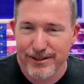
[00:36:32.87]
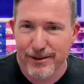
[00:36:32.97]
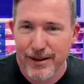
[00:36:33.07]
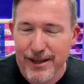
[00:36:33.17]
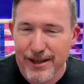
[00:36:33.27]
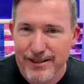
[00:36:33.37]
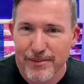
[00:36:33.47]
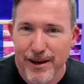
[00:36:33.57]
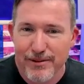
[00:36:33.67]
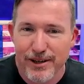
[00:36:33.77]
So
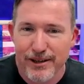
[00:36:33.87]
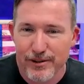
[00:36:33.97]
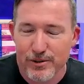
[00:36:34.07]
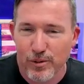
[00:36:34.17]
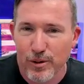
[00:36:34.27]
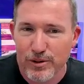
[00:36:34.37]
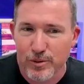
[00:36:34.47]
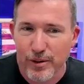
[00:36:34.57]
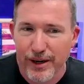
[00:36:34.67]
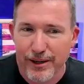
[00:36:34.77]
sometimes you get in those roles
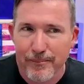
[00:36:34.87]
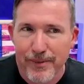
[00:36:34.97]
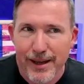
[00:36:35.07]
where,